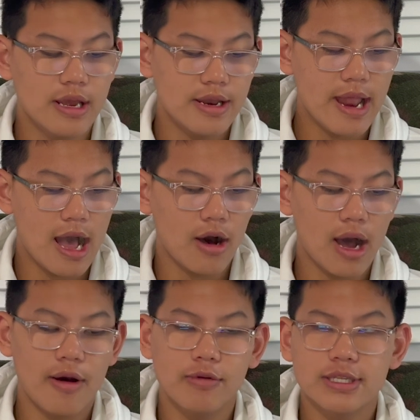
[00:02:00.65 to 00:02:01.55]
Now,
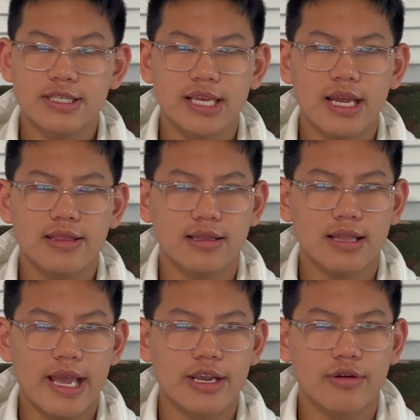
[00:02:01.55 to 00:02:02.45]
I would say the
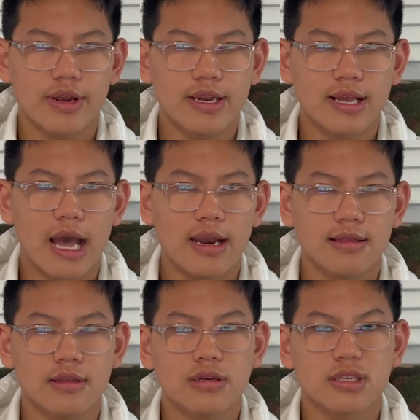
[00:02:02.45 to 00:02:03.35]
light green kind of
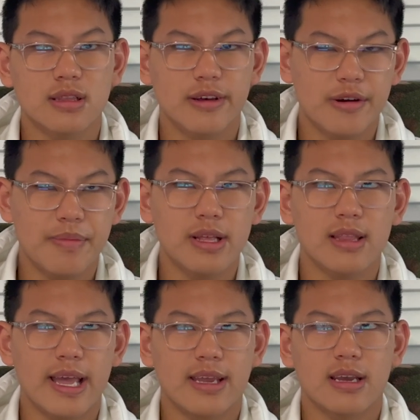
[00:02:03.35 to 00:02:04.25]
looks a little bit
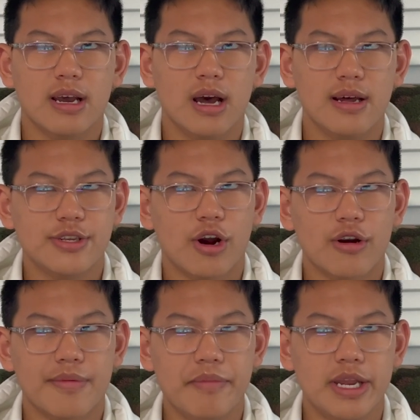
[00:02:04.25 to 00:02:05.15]
like a
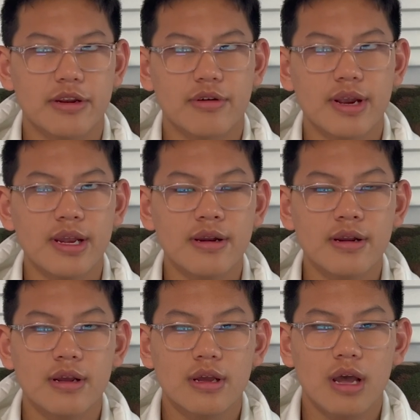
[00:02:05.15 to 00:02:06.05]
dark mint green,
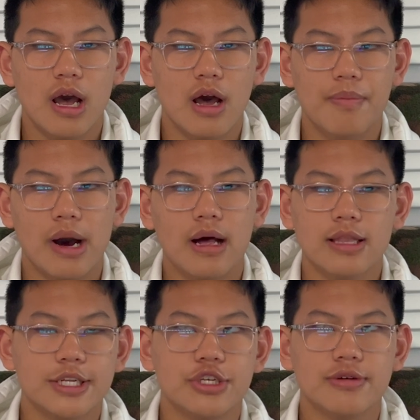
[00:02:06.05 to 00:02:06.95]
but I'll
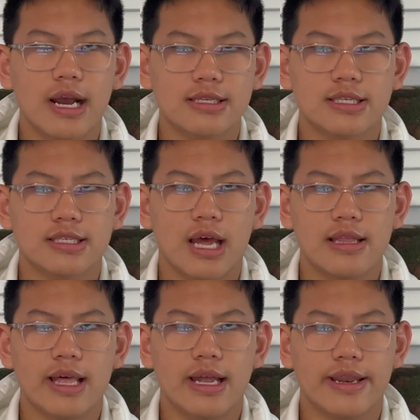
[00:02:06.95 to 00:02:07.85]
let you guys
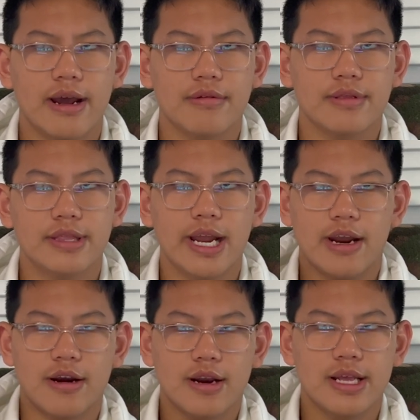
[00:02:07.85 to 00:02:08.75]
decide that down
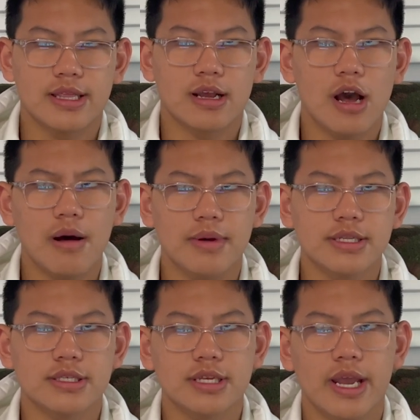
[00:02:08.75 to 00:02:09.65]
there in the
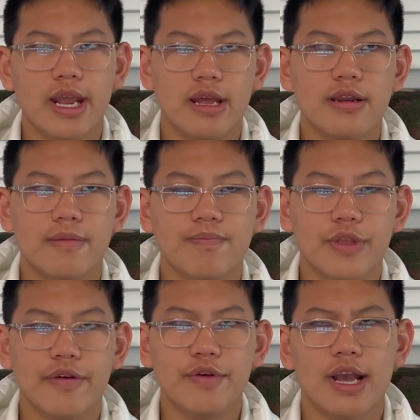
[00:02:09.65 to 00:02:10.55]
comments. And
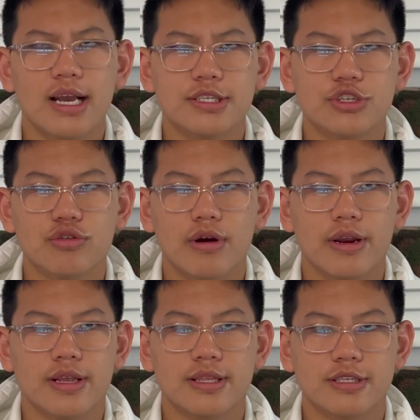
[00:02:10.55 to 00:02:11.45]
if you guys
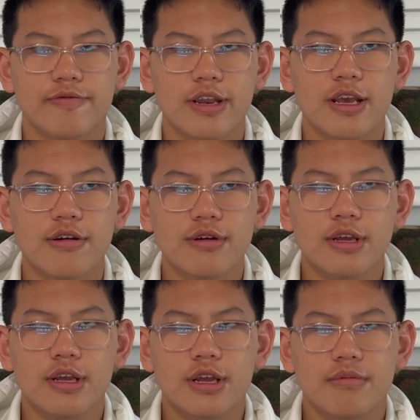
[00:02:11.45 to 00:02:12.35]
enjoying this video,
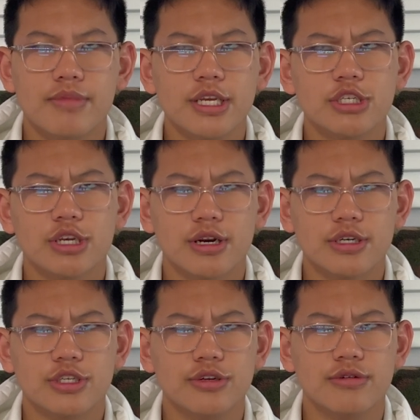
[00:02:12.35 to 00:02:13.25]
be sure
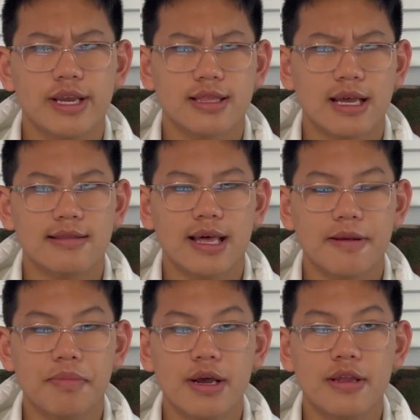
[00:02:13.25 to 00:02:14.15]
to hit that
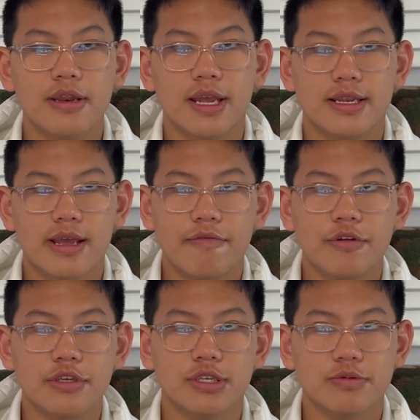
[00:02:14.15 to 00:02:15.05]
like button and
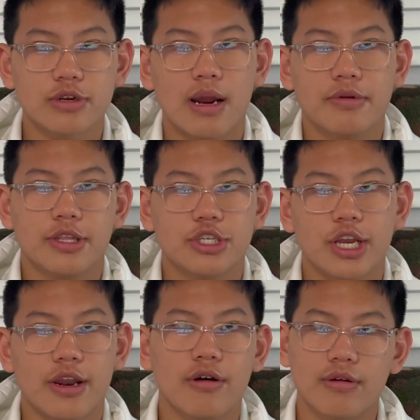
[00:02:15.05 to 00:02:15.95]
definitely subscribe to the
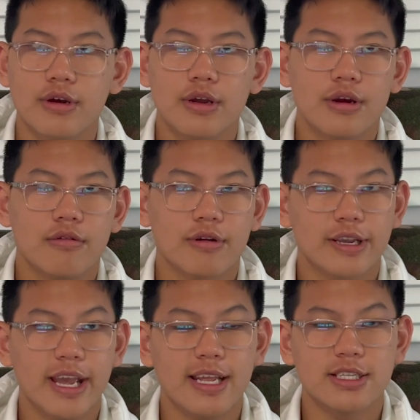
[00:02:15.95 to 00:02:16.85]
channel. We're
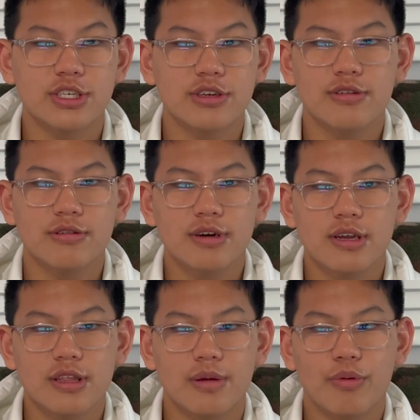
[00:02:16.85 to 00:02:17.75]
getting to
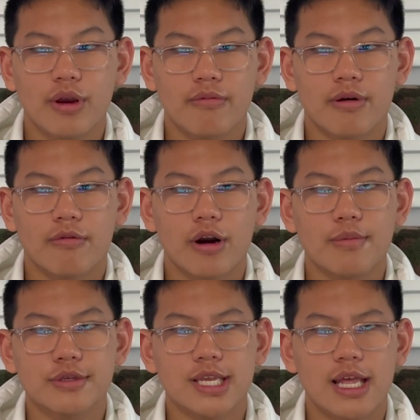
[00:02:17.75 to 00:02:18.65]
the point where we're
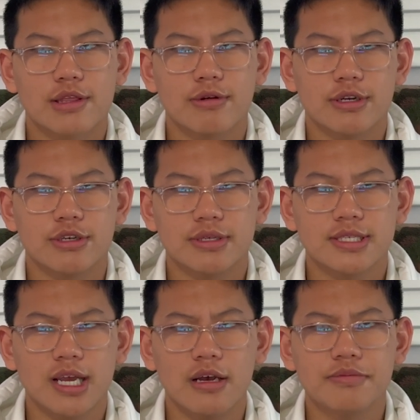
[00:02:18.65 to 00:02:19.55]
almost at 300
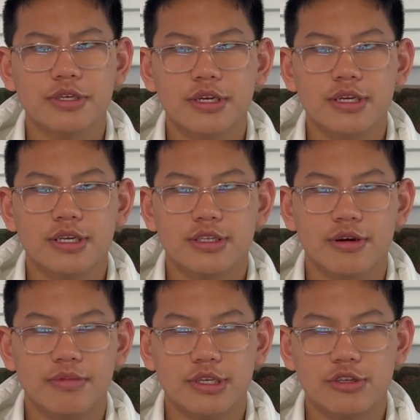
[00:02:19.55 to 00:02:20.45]
subs, so
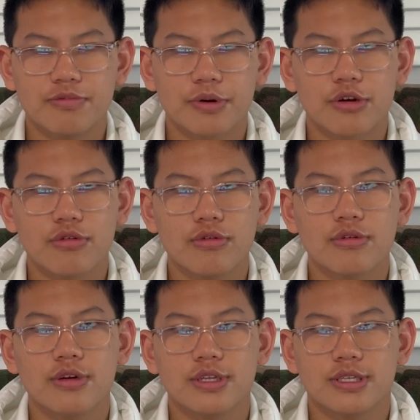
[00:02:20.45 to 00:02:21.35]
it'd be super
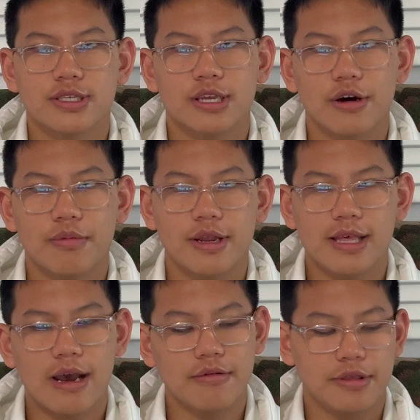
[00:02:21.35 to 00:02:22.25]
cool to celebrate
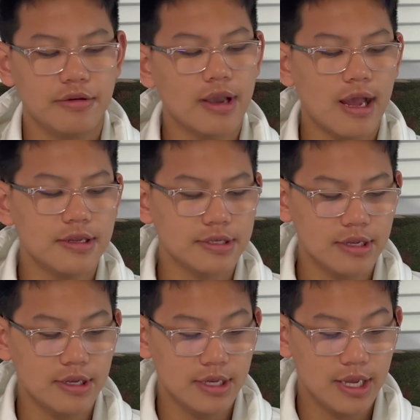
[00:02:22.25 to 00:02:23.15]
that with you guys.
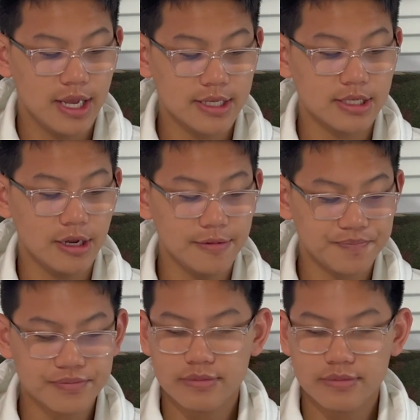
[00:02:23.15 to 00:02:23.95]
And so